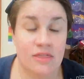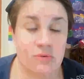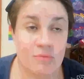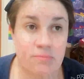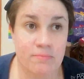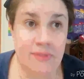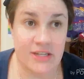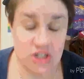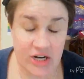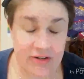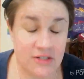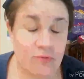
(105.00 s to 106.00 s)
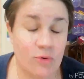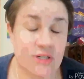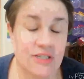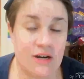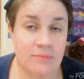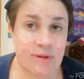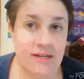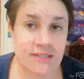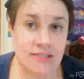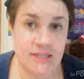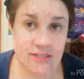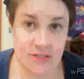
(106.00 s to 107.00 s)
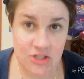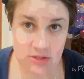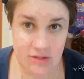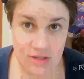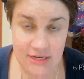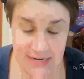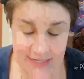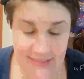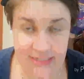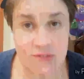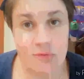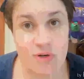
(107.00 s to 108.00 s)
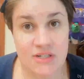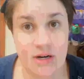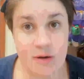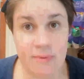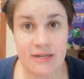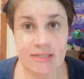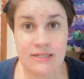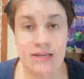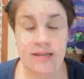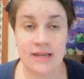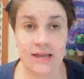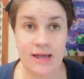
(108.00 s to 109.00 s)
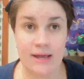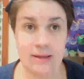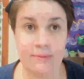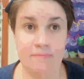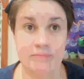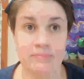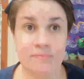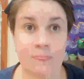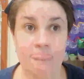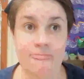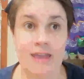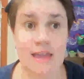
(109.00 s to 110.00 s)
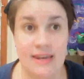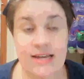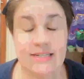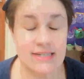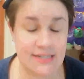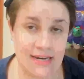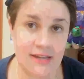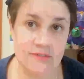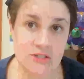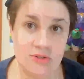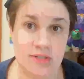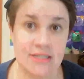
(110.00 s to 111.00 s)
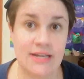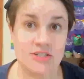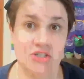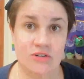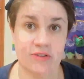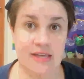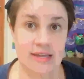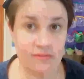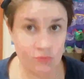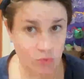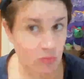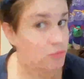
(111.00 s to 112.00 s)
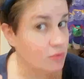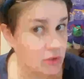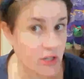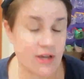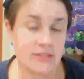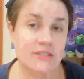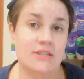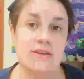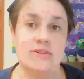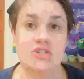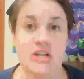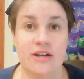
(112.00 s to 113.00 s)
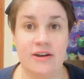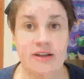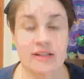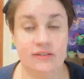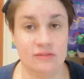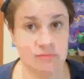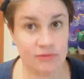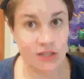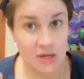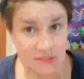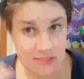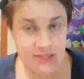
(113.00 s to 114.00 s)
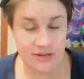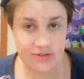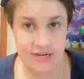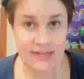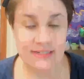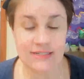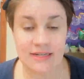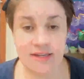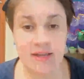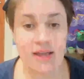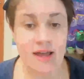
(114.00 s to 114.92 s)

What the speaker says: The chair is 4 Starbucks. The desk is 4 Starbucks. And yes, I did have students last year that lost their chair and lost their desk.